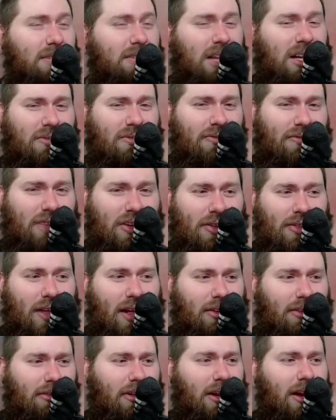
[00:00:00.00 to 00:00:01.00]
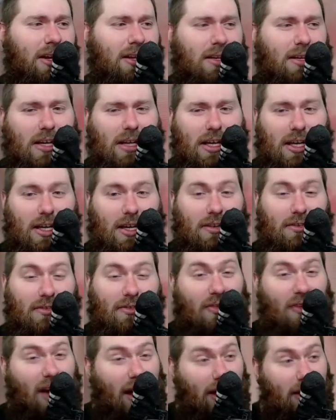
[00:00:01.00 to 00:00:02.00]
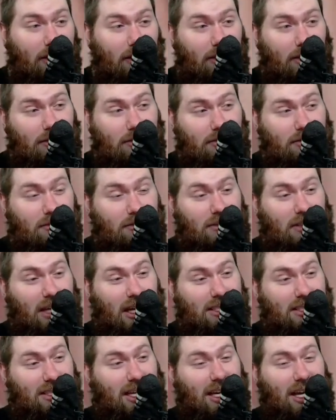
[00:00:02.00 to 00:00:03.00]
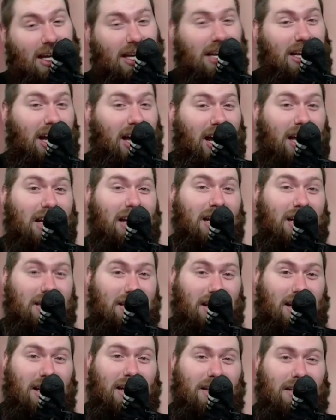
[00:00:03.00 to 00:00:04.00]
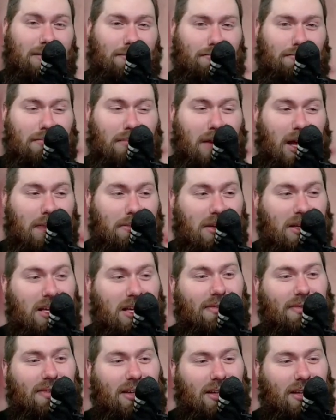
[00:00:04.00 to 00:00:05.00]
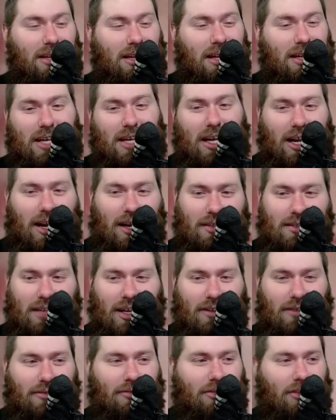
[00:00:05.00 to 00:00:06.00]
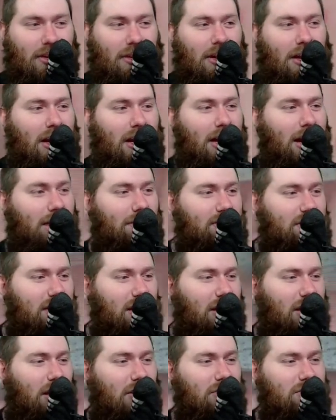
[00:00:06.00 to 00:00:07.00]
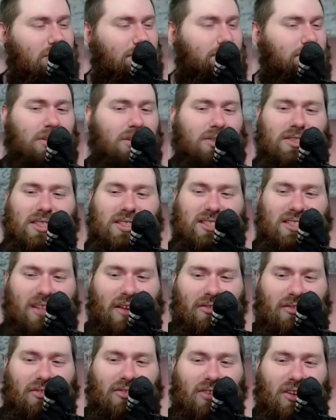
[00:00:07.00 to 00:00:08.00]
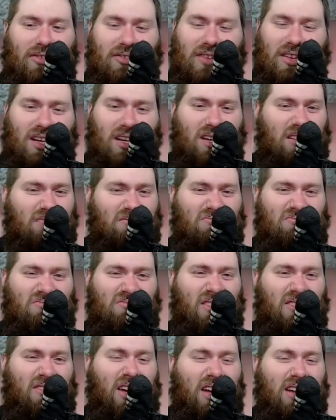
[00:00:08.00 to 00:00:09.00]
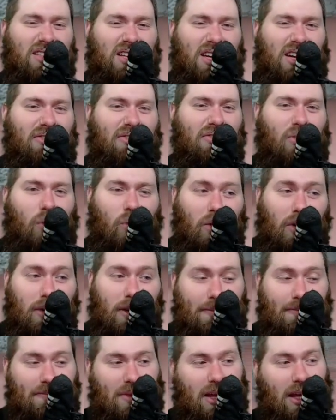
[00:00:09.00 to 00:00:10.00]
They don't feel that great. Value, it's like a 9 out of 10, maybe even a 10 out of 10. I would say the Ultra Pros at $750, the value is like a 4.